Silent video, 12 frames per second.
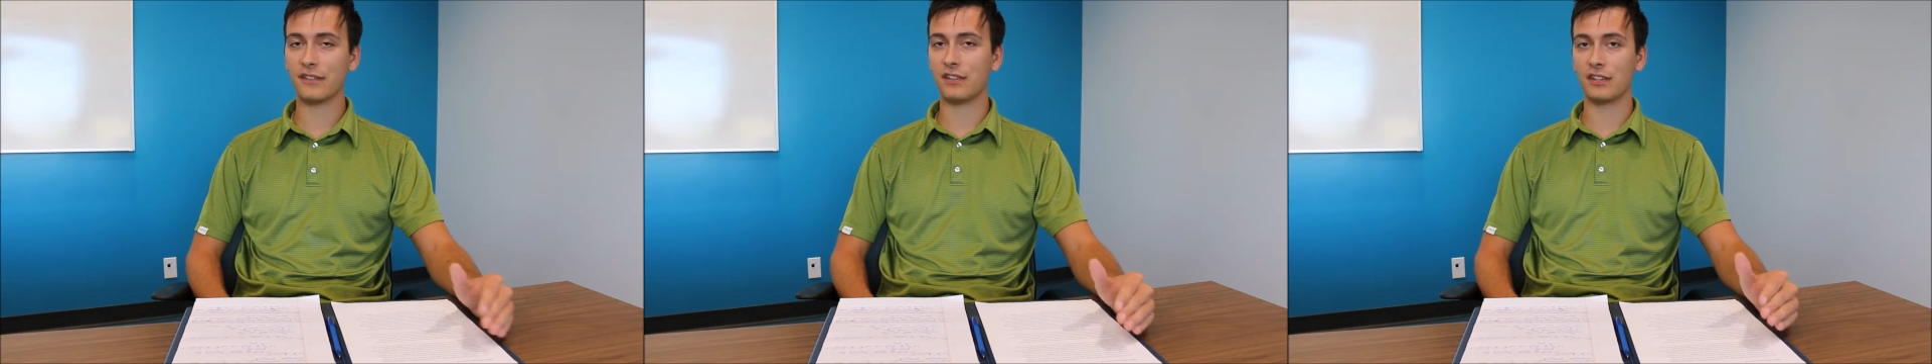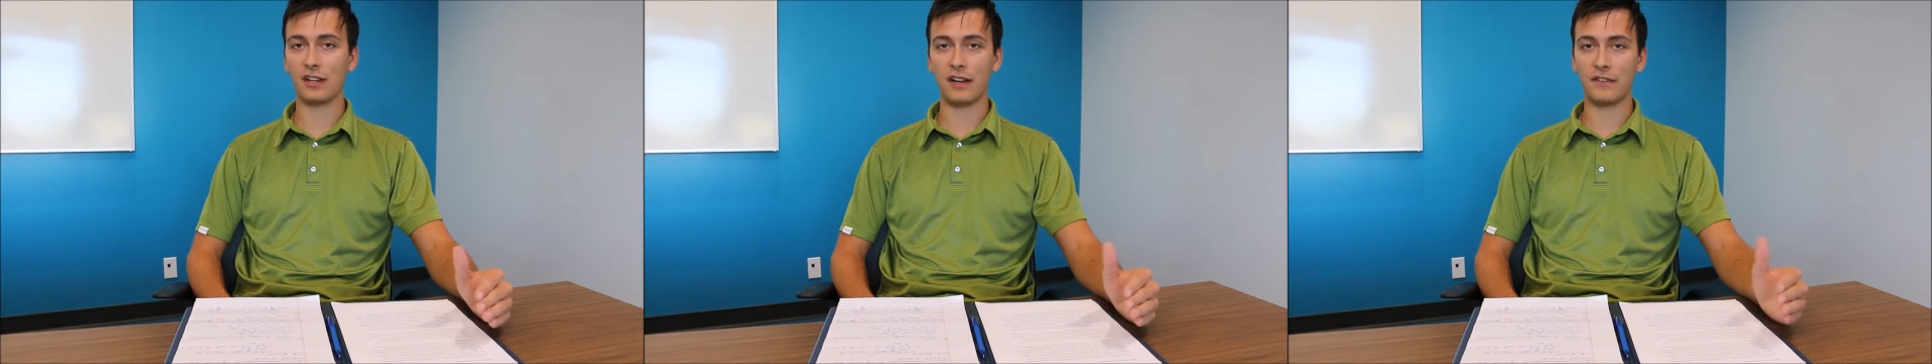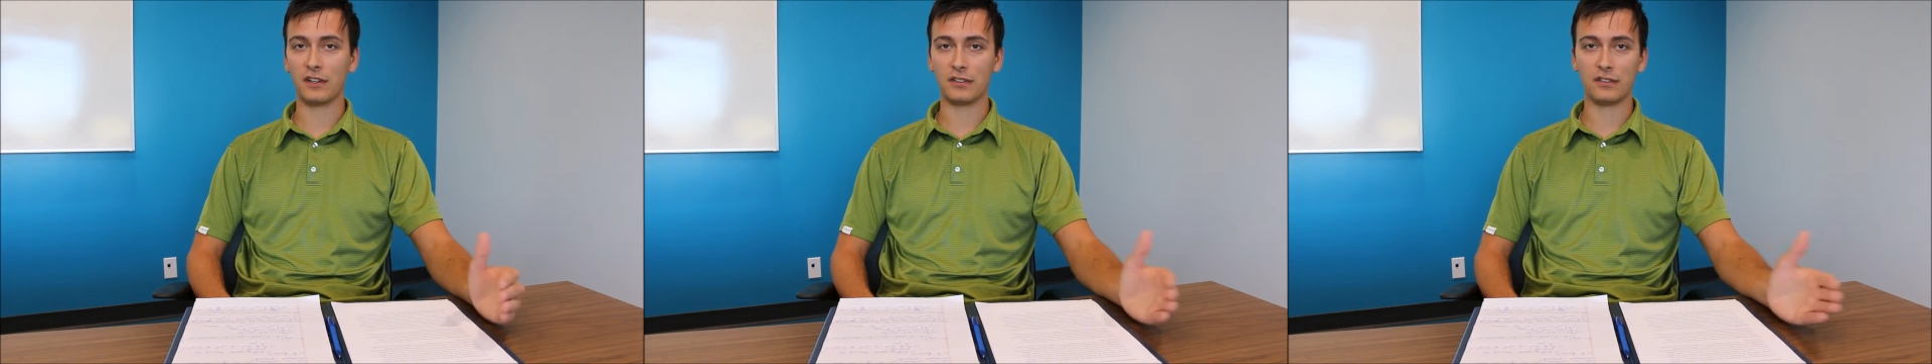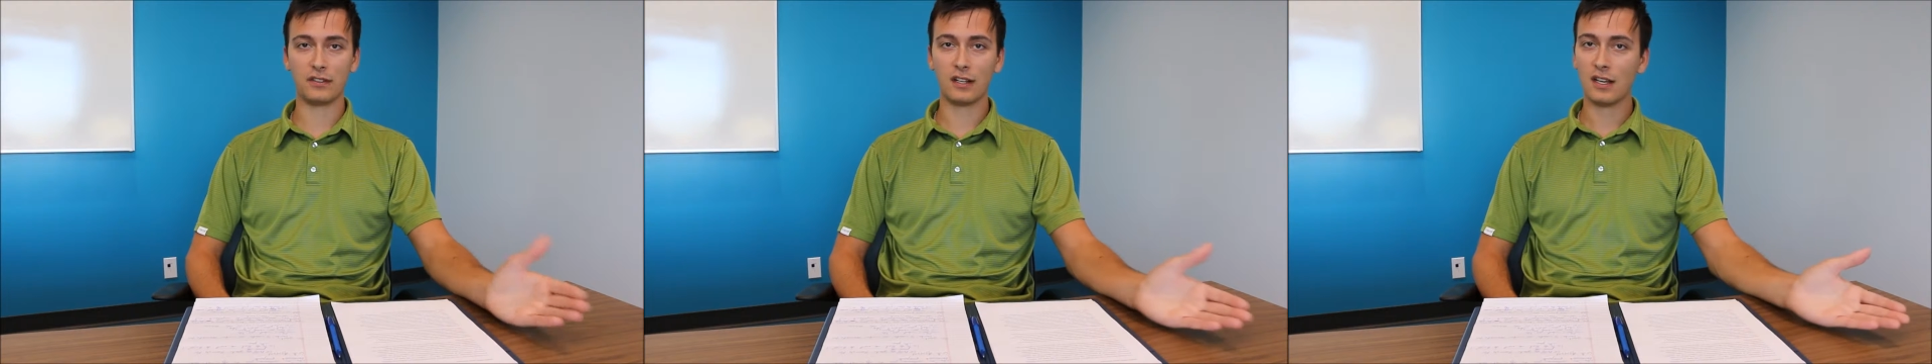if
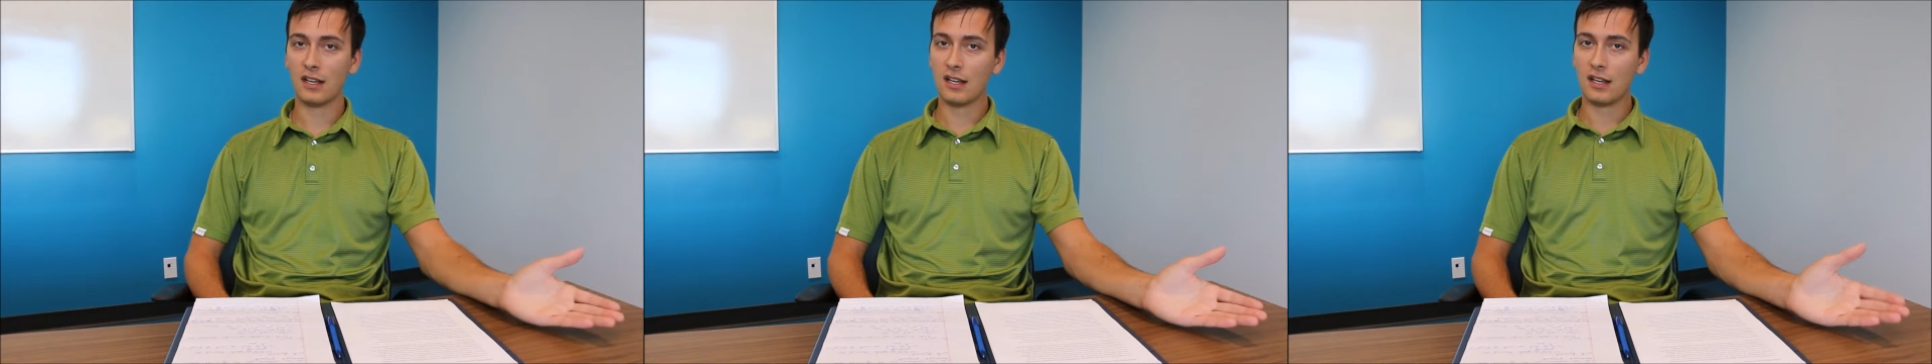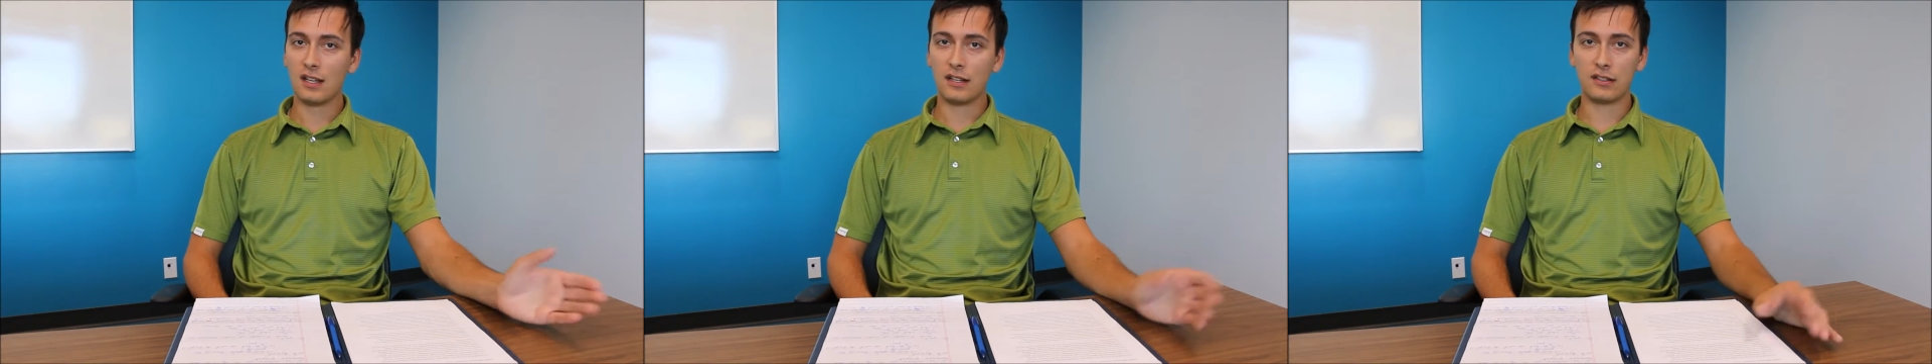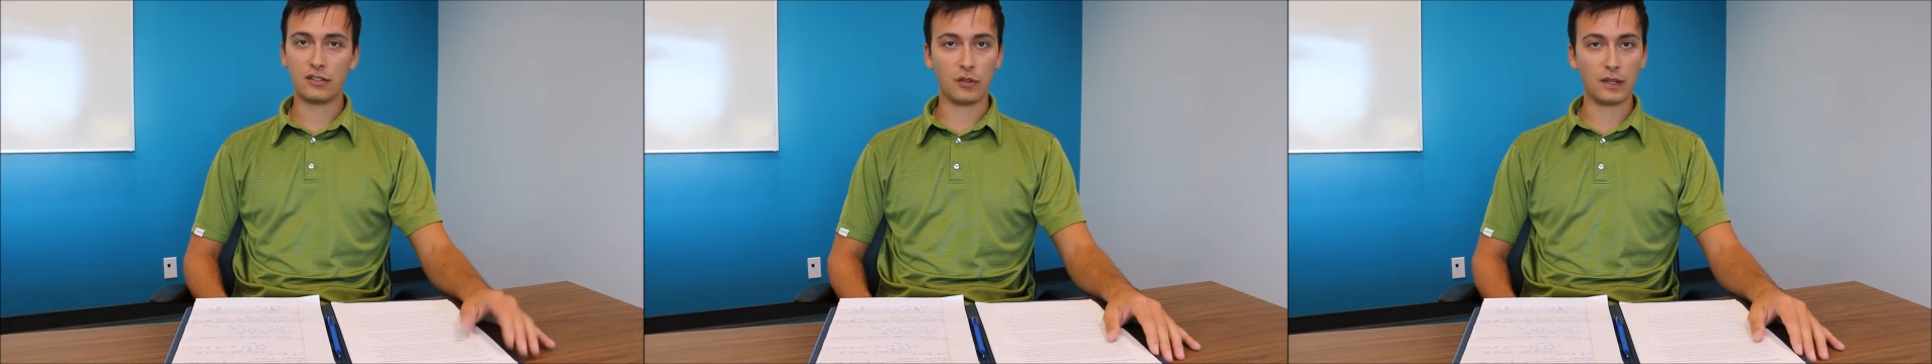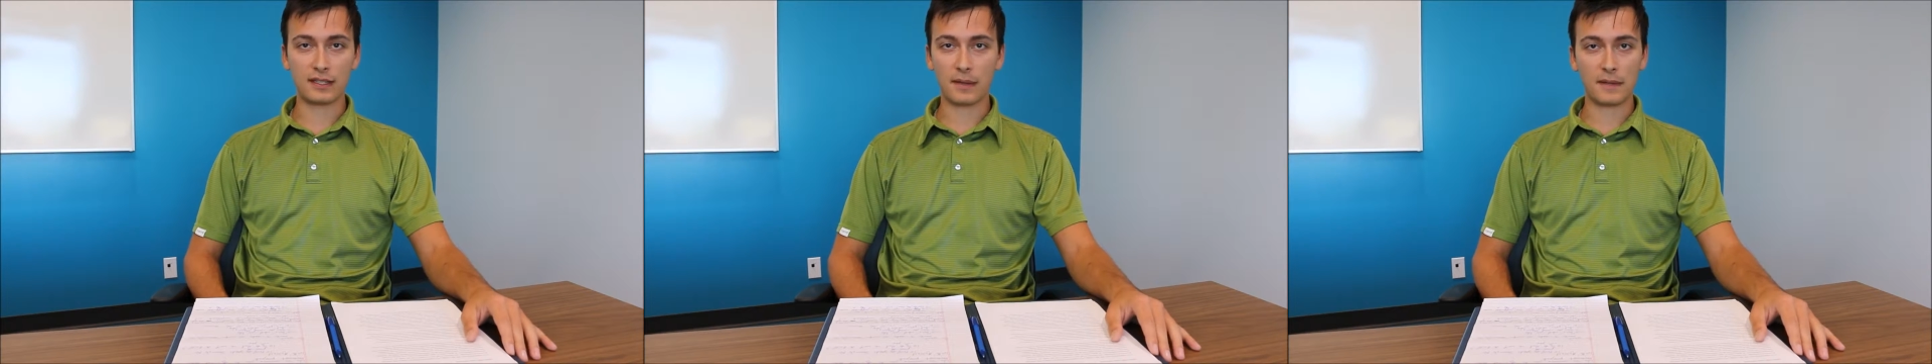you're
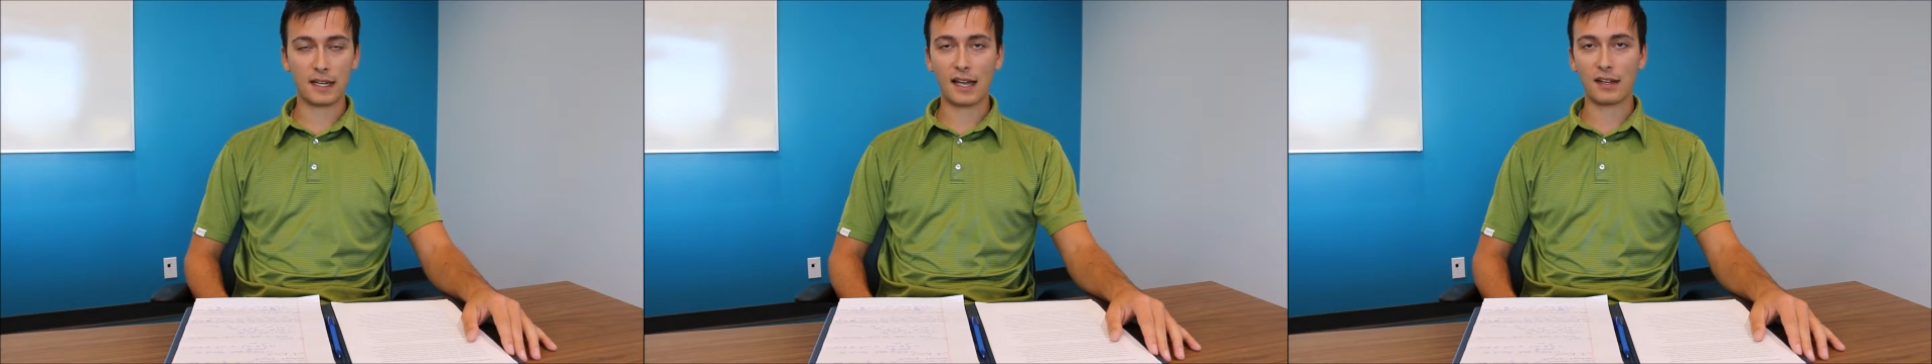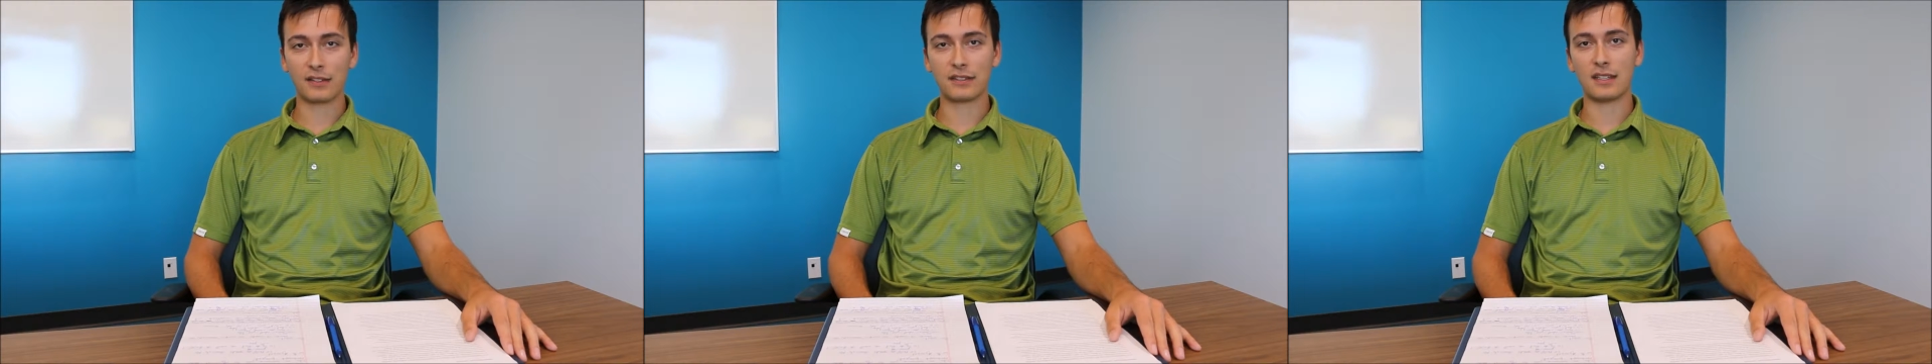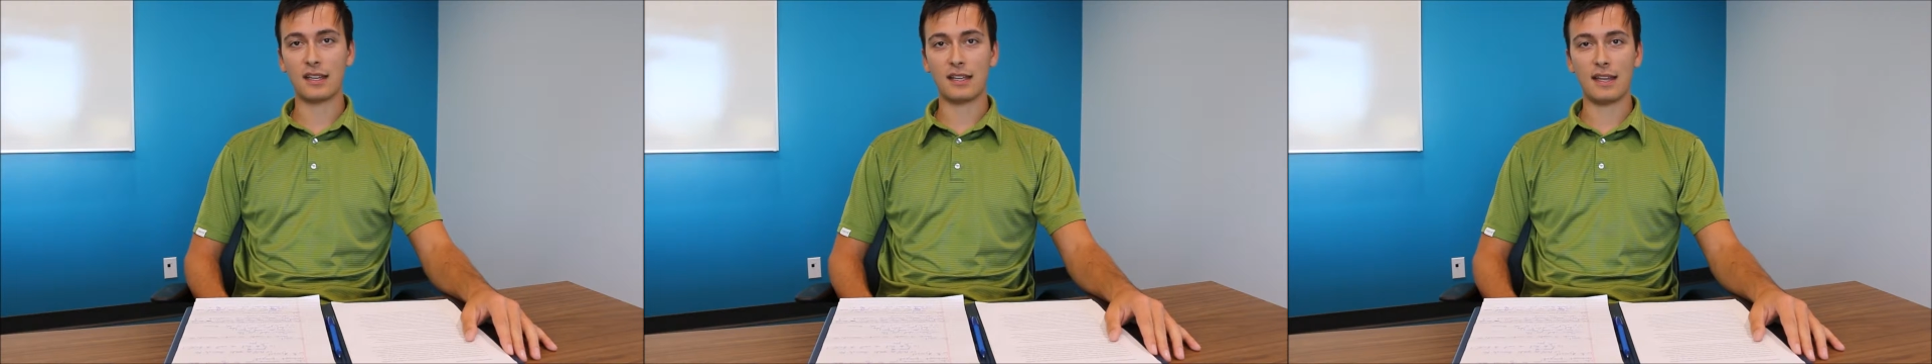doing something else,